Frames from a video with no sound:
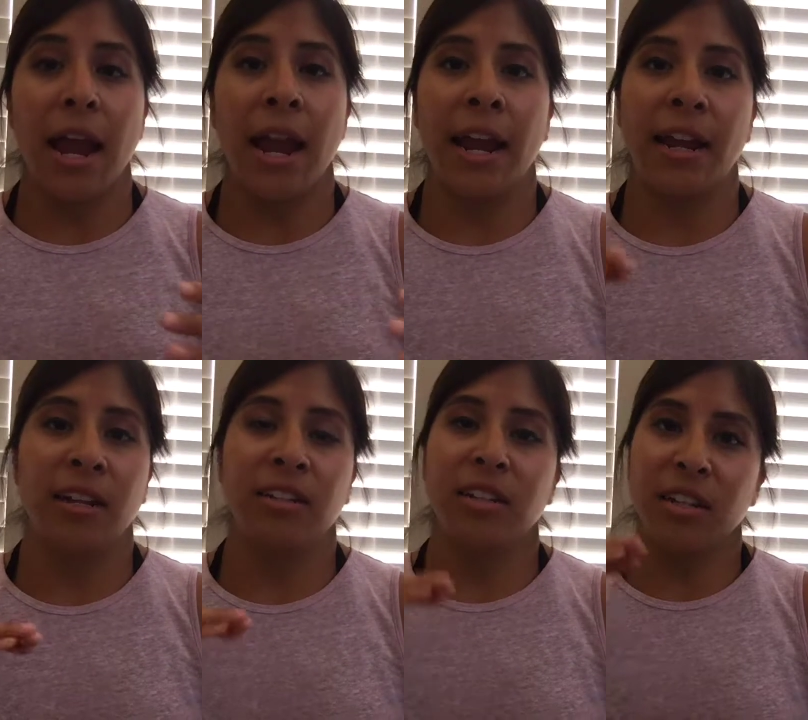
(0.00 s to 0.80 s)

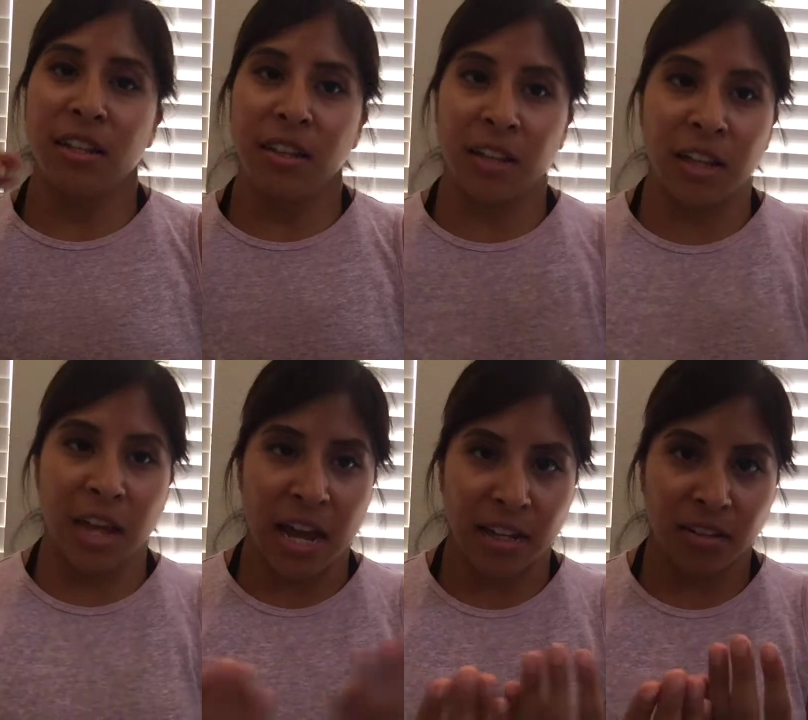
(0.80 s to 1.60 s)
And the
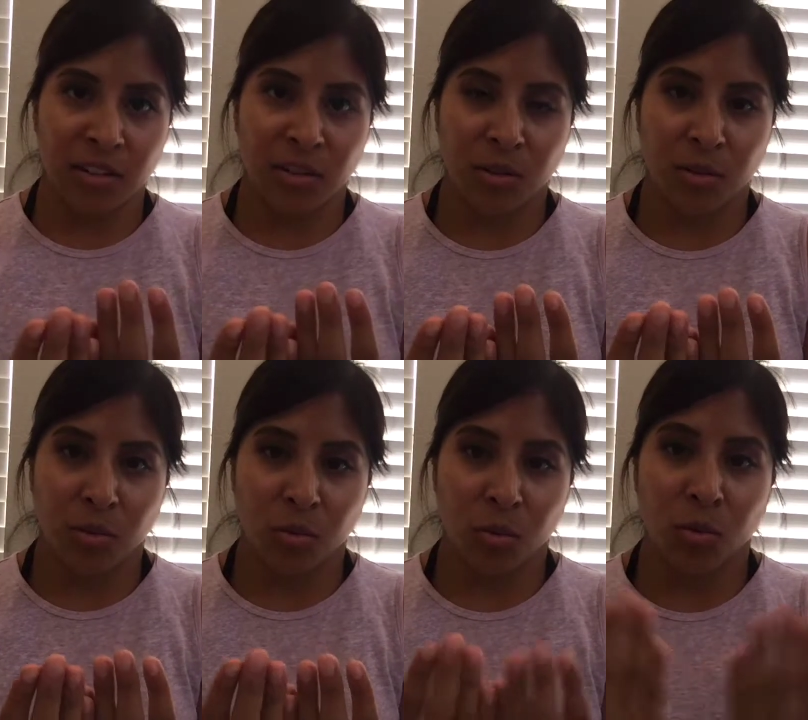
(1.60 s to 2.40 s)
class
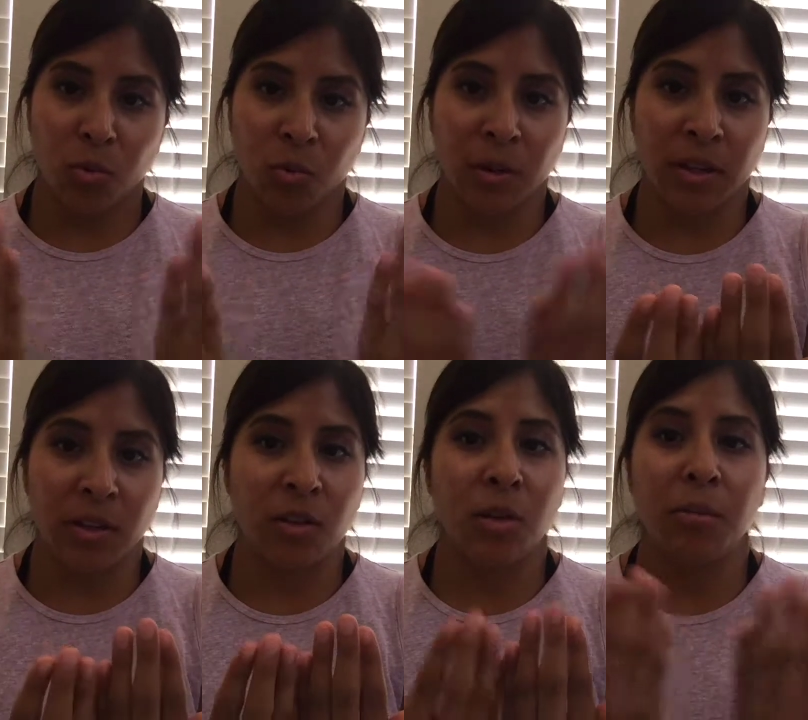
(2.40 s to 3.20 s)

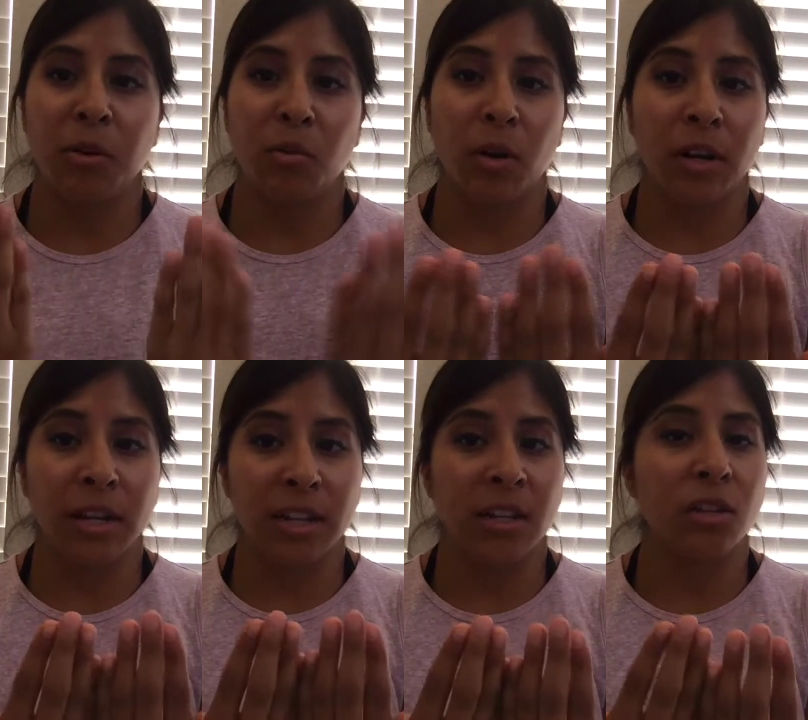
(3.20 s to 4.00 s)
will be
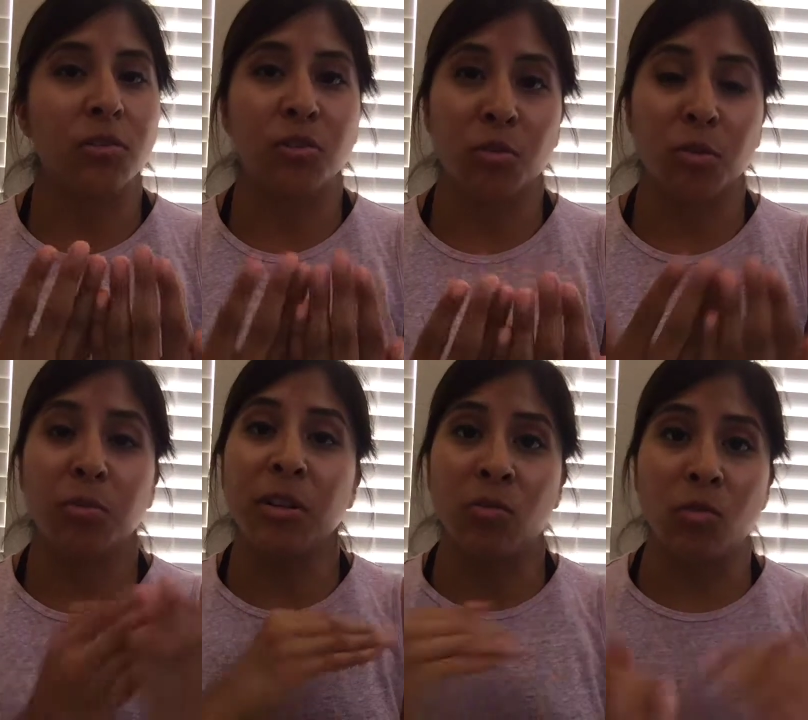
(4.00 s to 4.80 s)
working in those groups
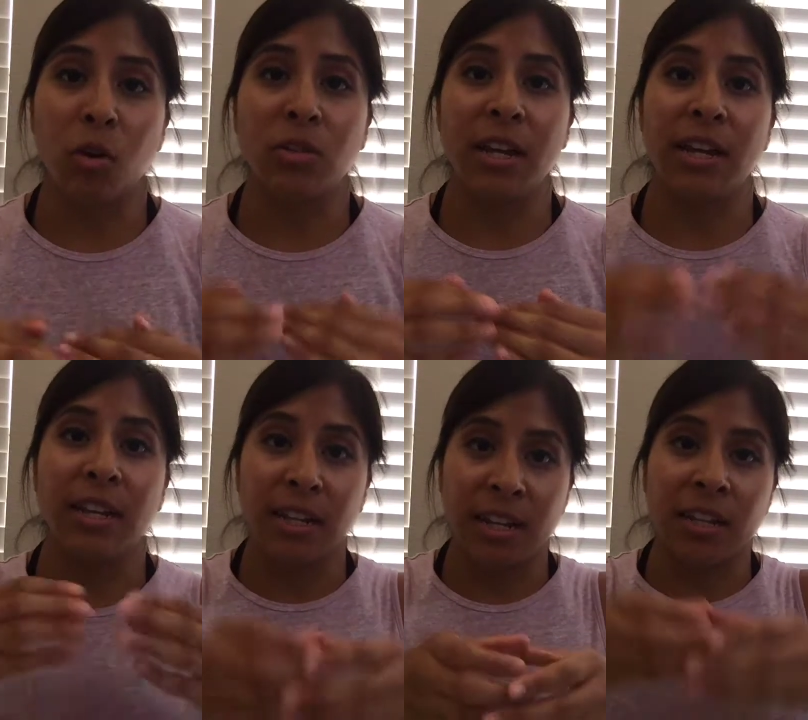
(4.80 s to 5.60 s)
and
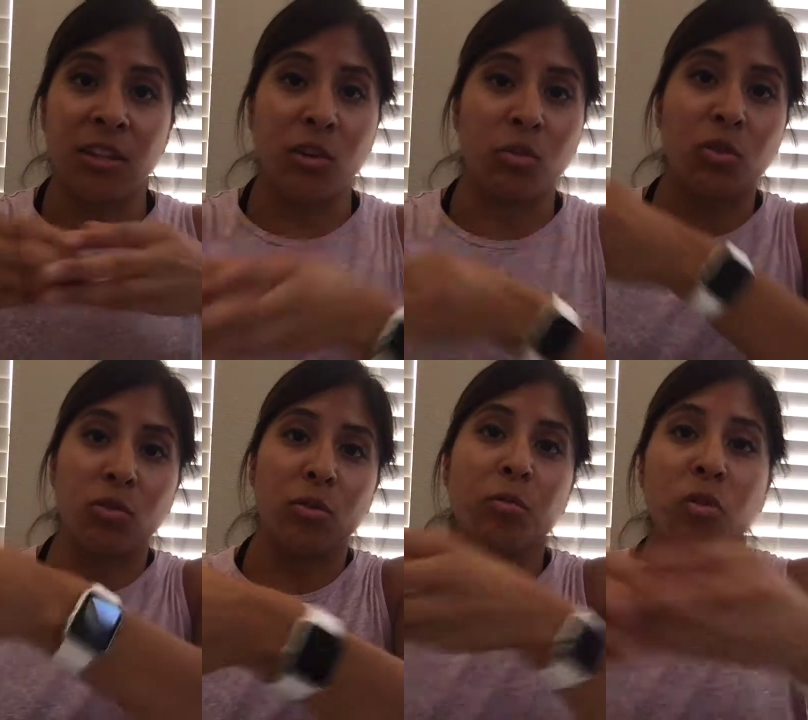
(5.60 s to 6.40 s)
rotating in those
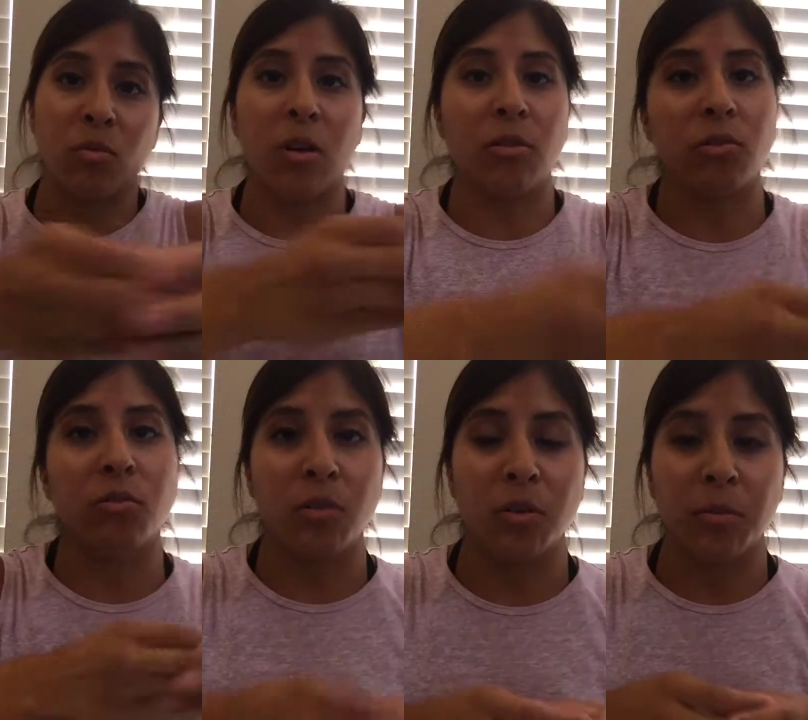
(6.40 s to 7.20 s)
groups throughout the
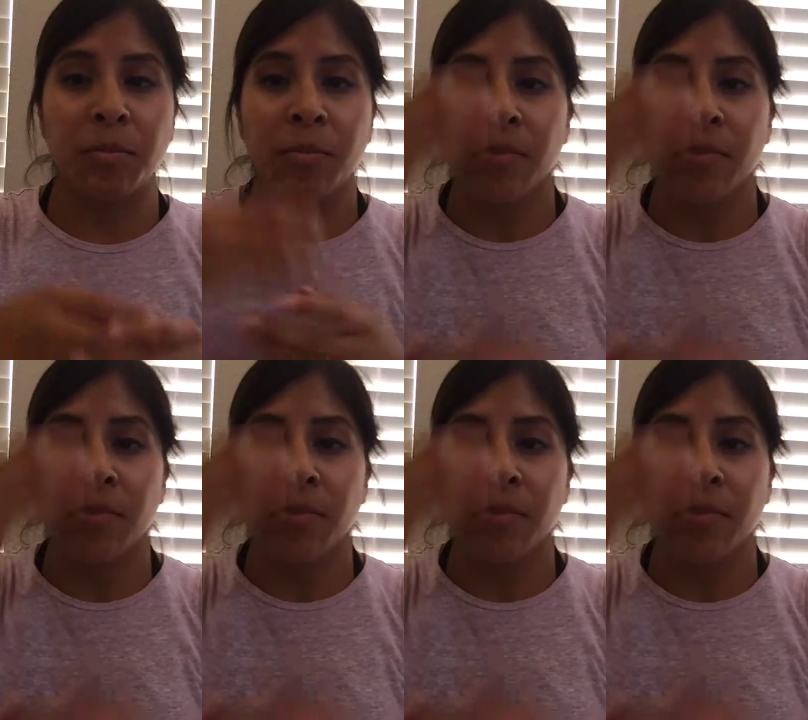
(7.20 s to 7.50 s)
room.